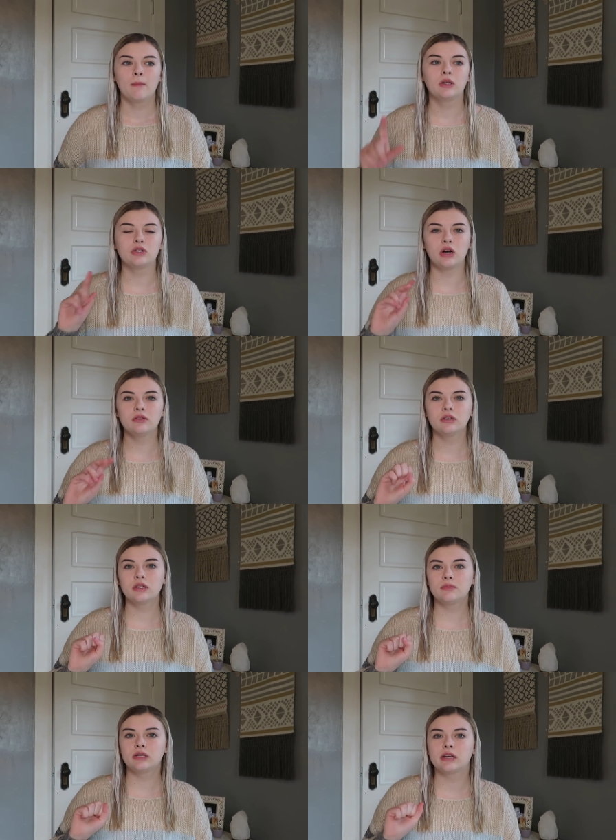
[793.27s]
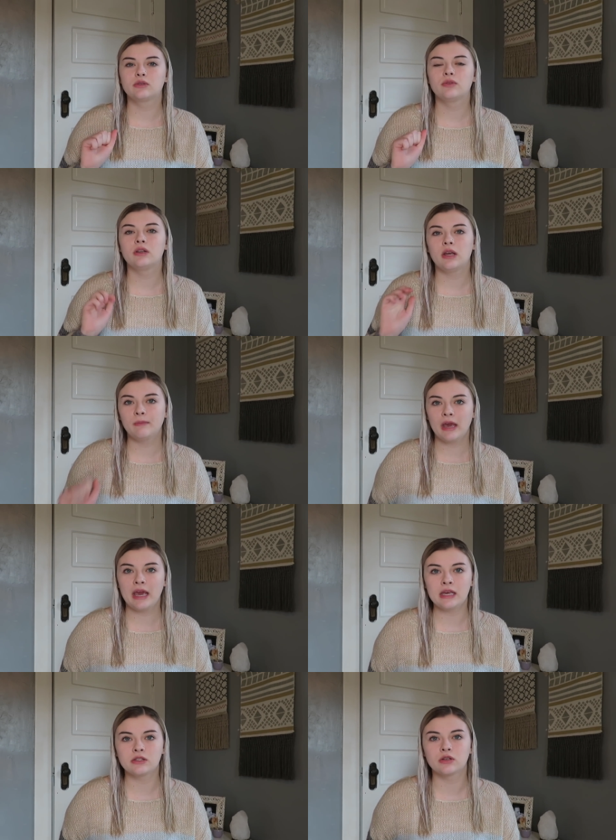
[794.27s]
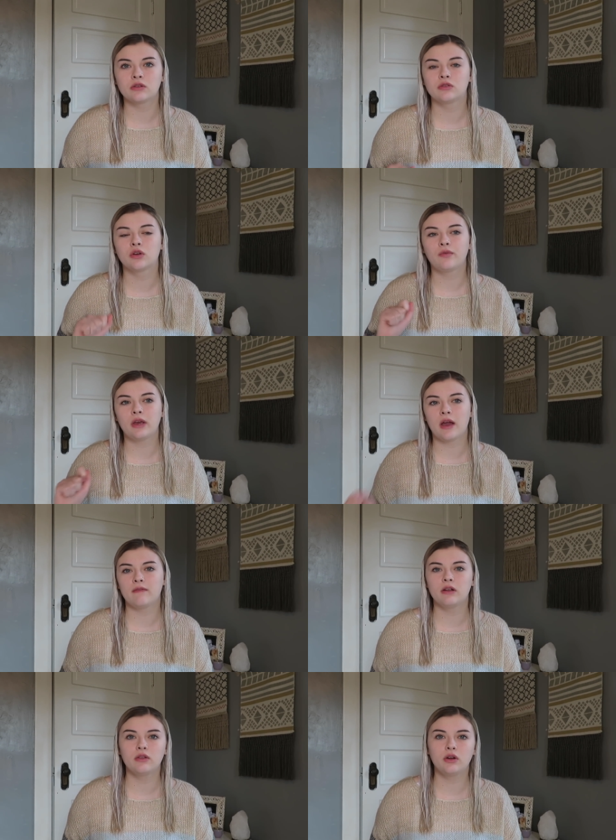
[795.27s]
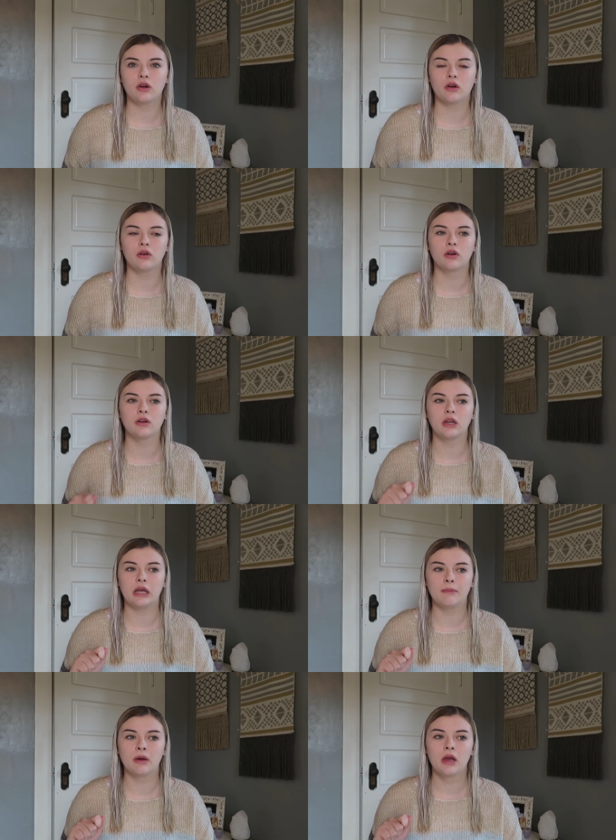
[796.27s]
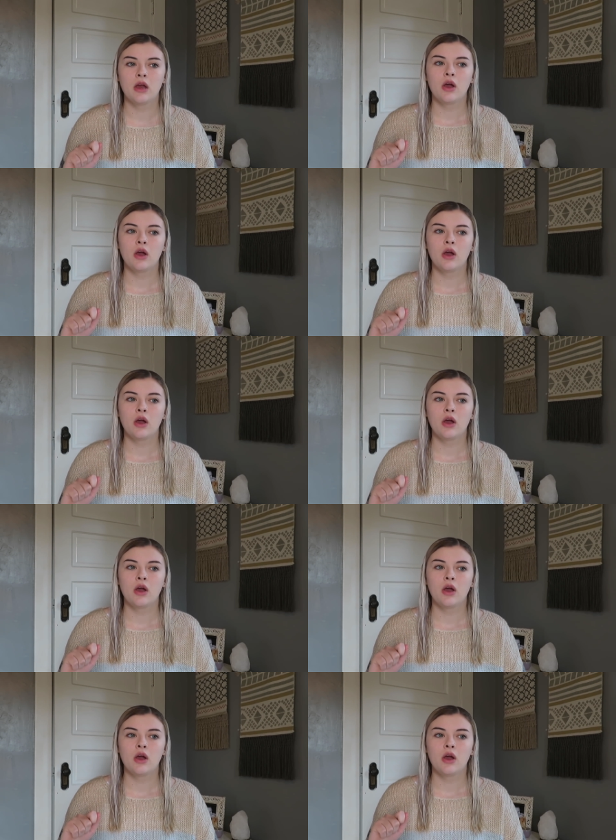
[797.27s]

but Dalton is obsessed with the name Hazel, so if we have another girl, her name